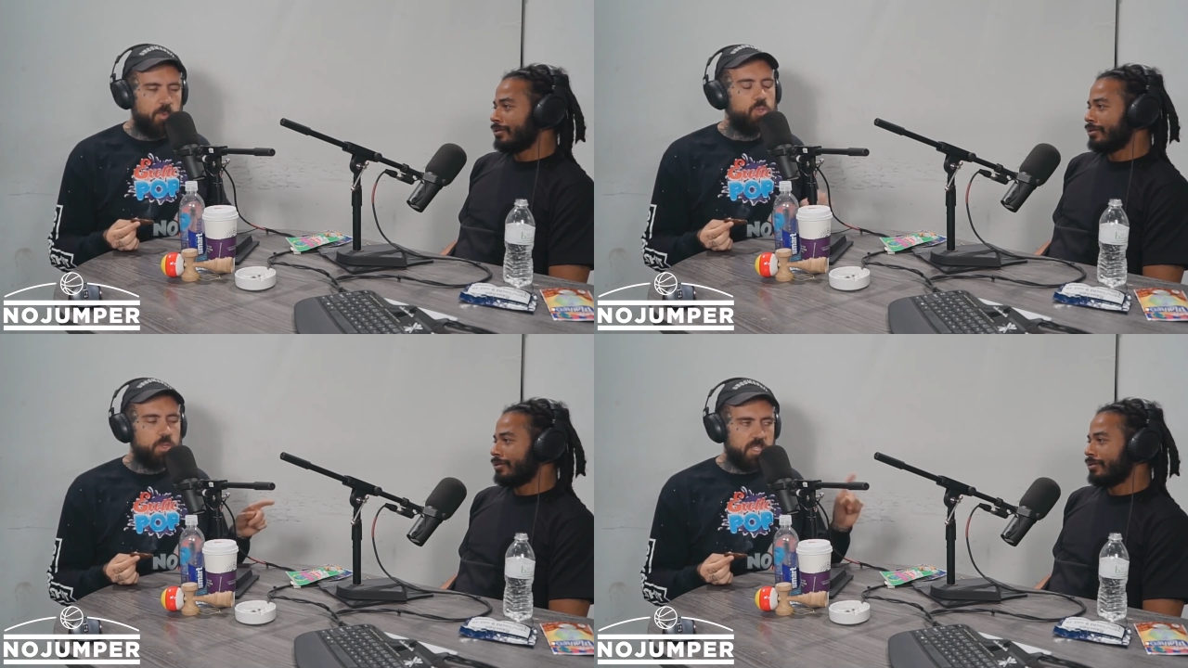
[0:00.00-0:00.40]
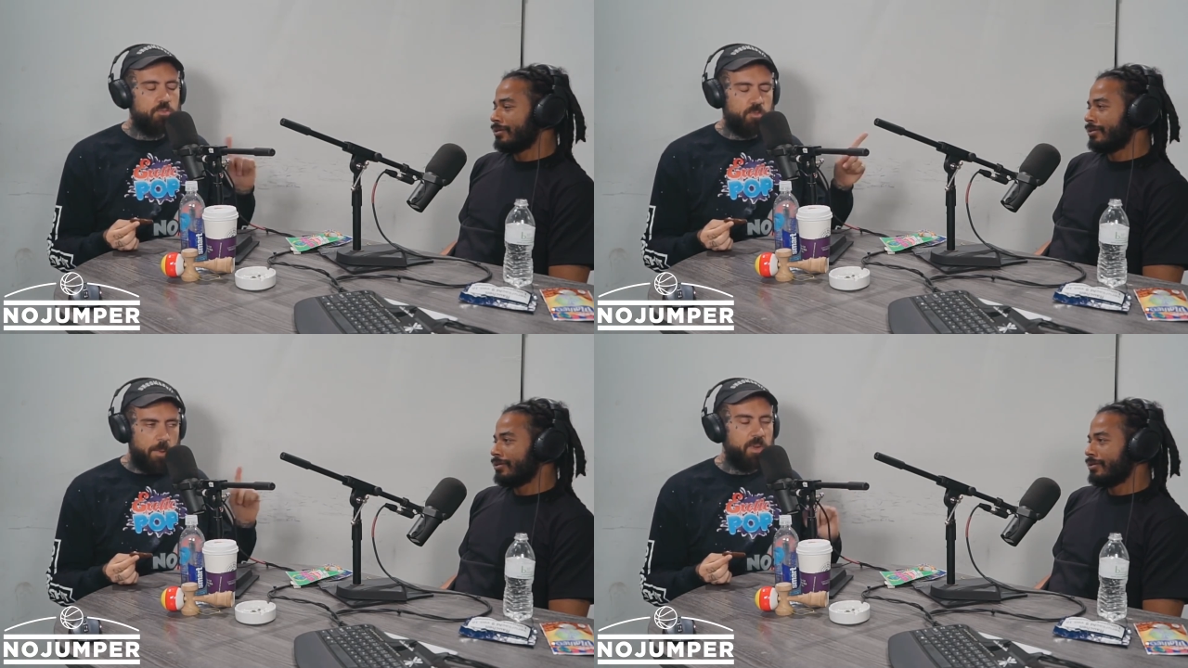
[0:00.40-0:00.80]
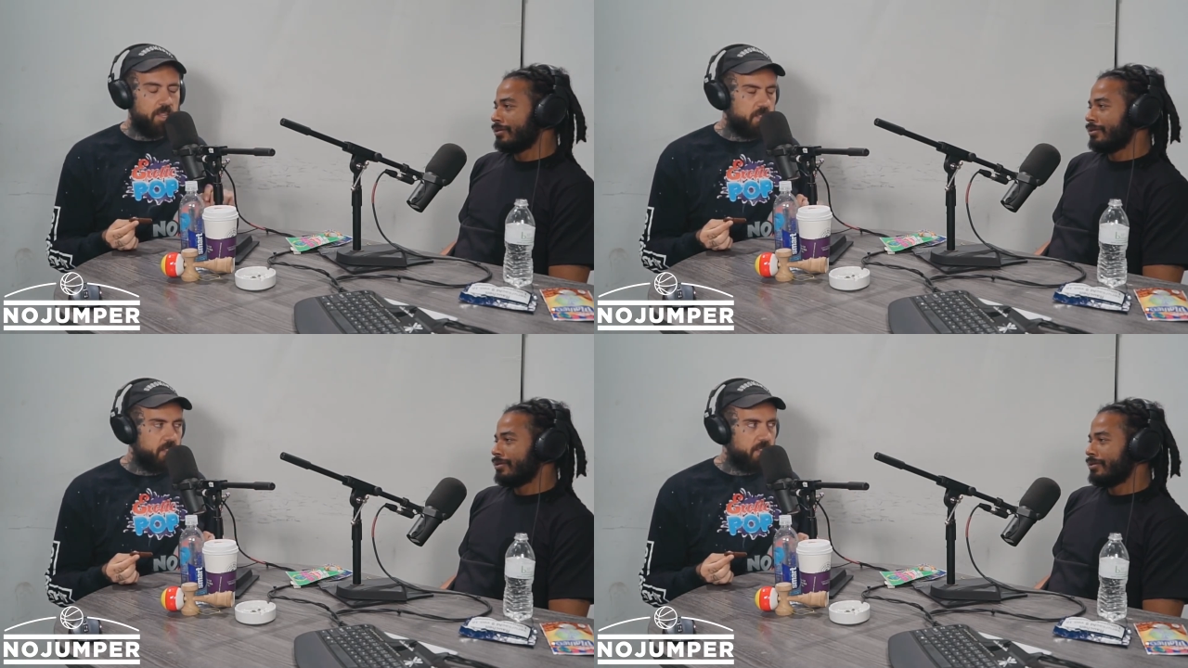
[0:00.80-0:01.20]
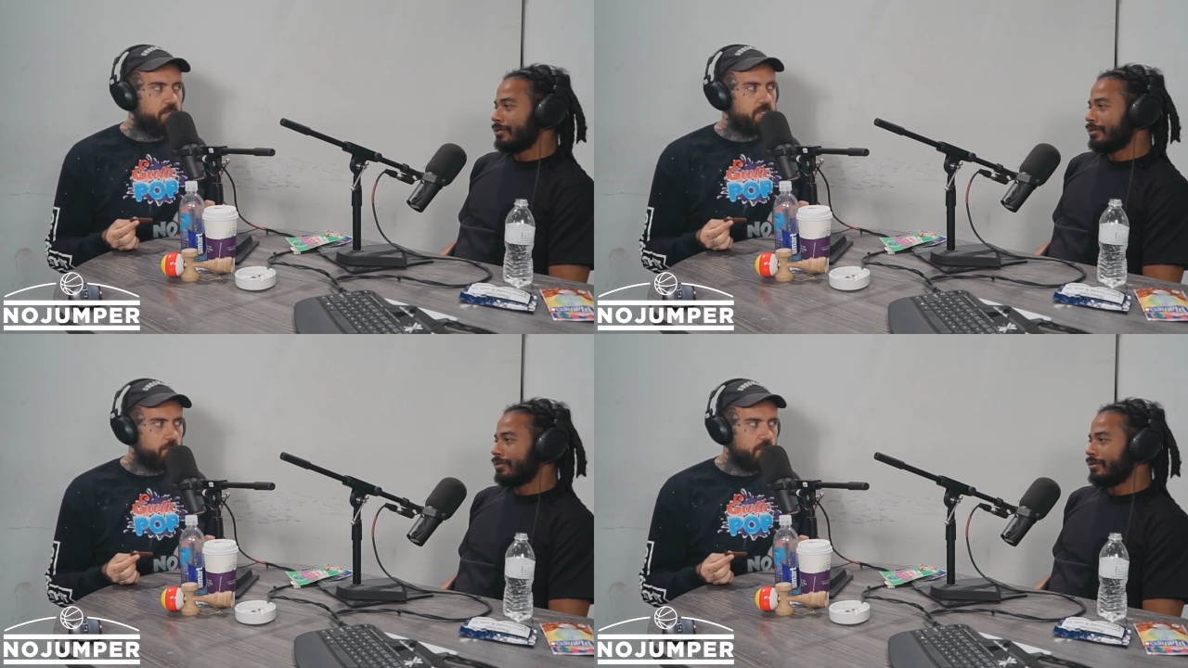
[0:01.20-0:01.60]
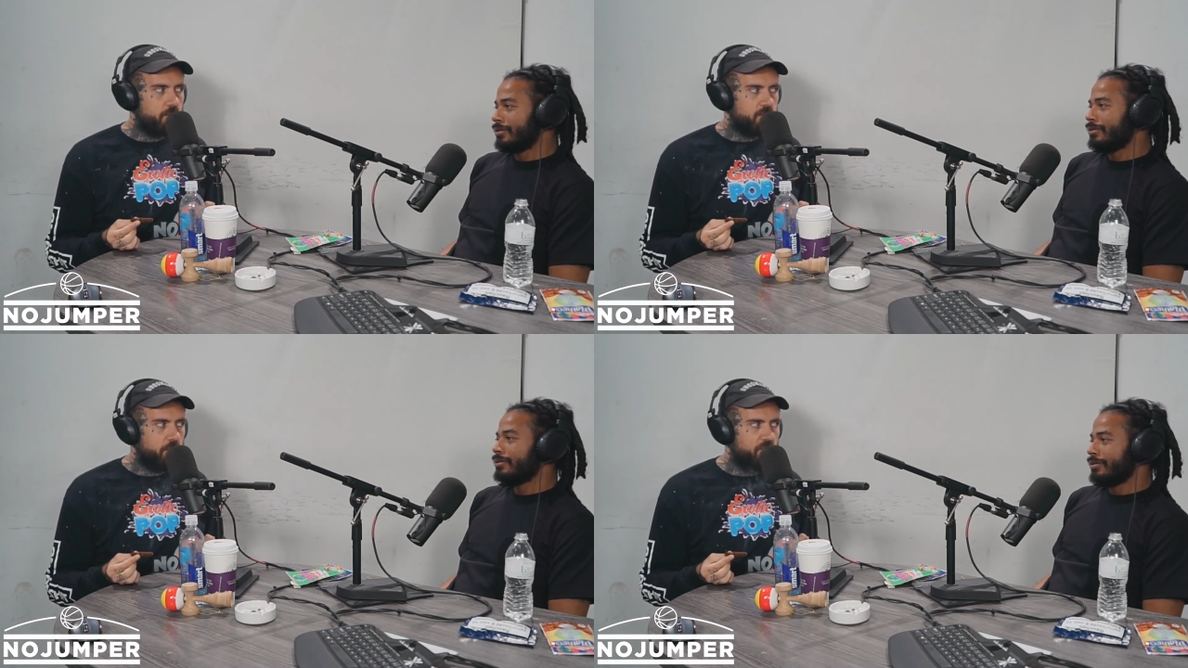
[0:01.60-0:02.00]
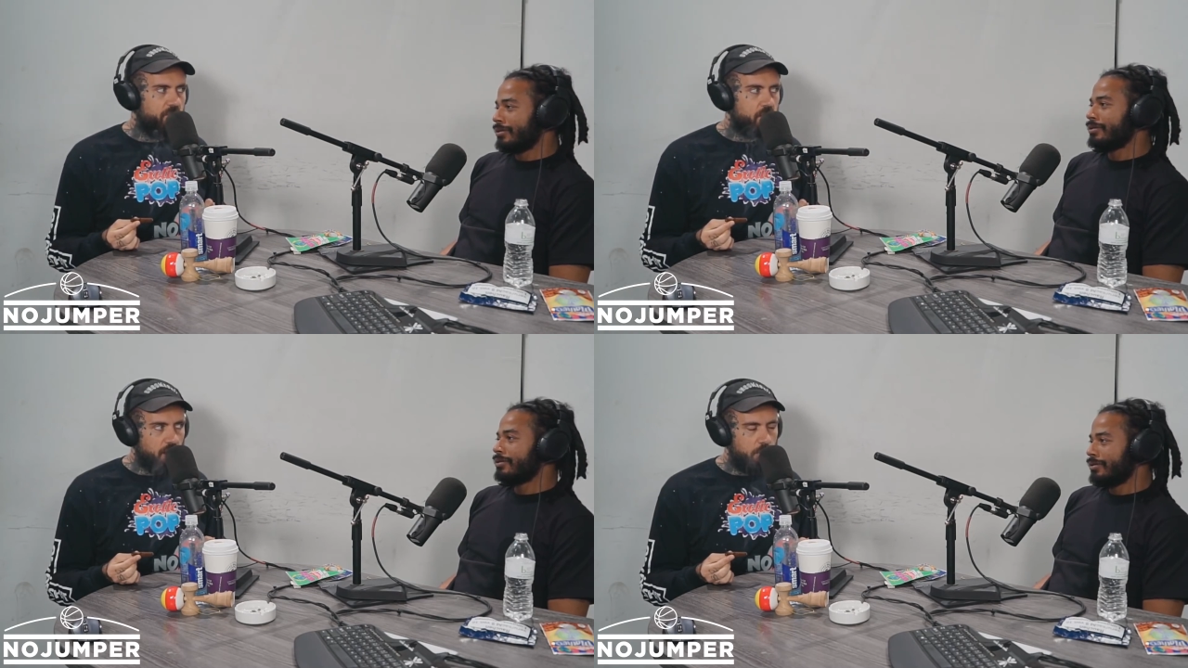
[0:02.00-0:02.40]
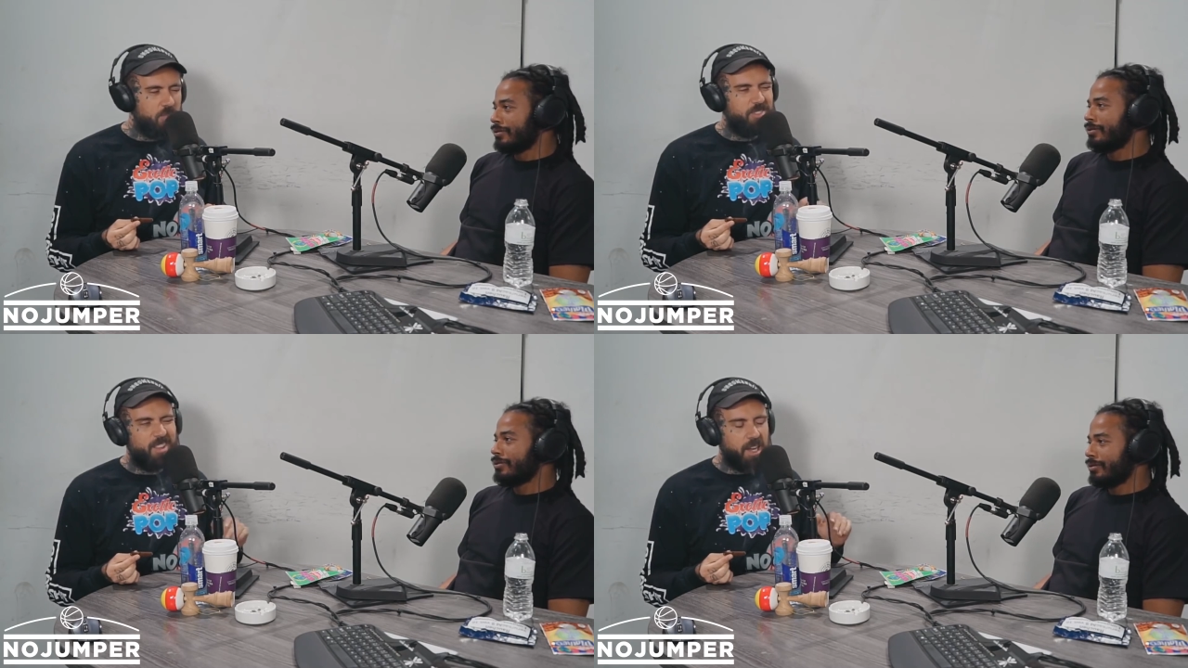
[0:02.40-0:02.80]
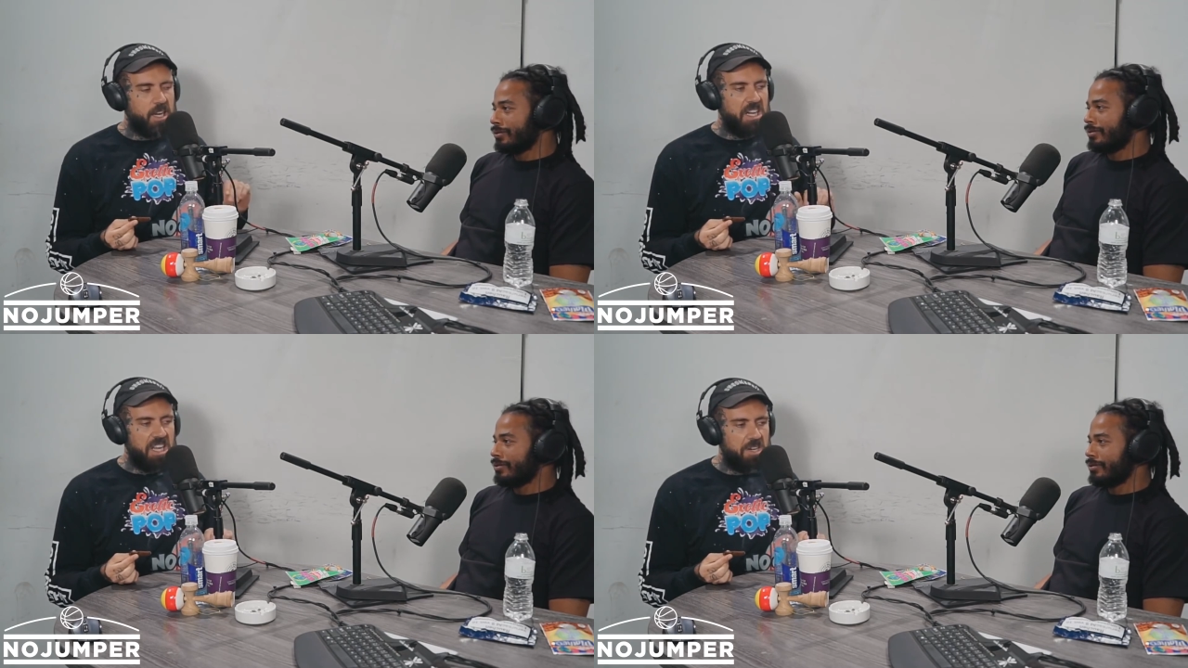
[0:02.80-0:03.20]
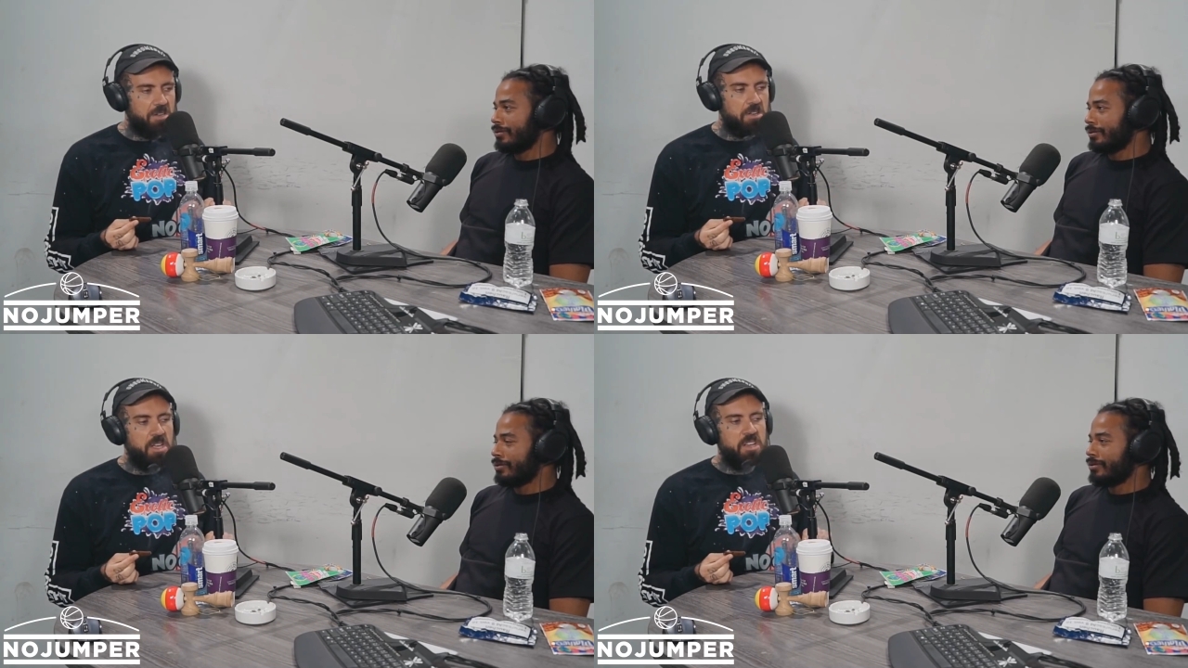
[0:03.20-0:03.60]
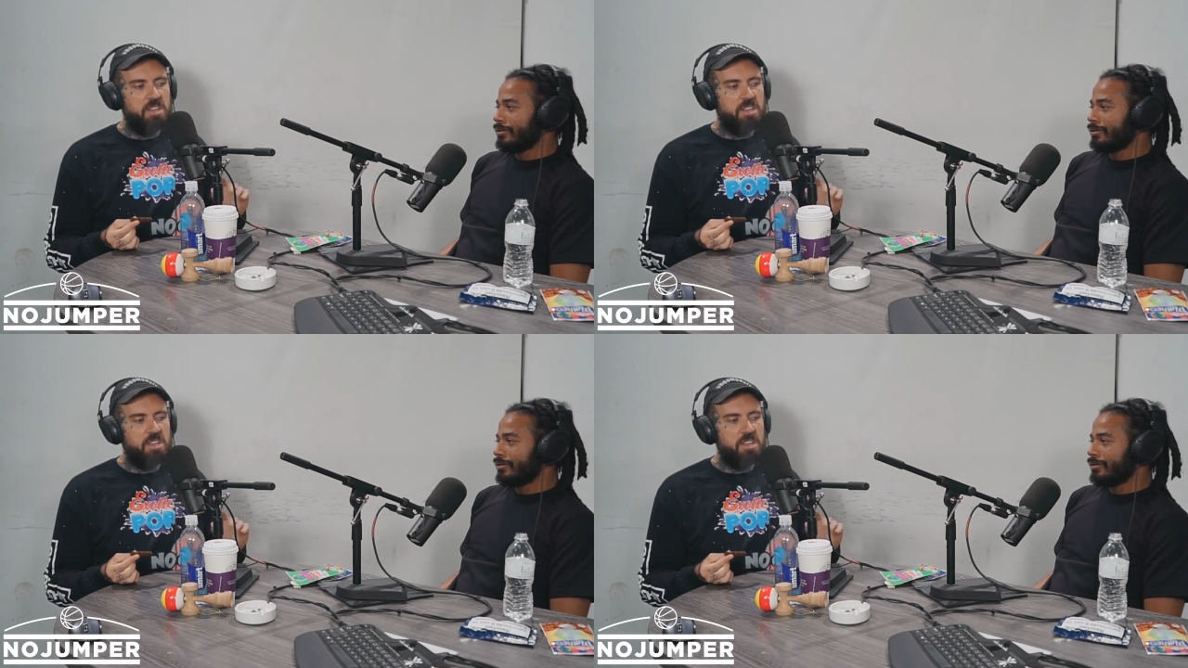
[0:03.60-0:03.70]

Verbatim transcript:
Speaker 1: but you would see remnants that there was somebody doing something fucked up. You find like a needle,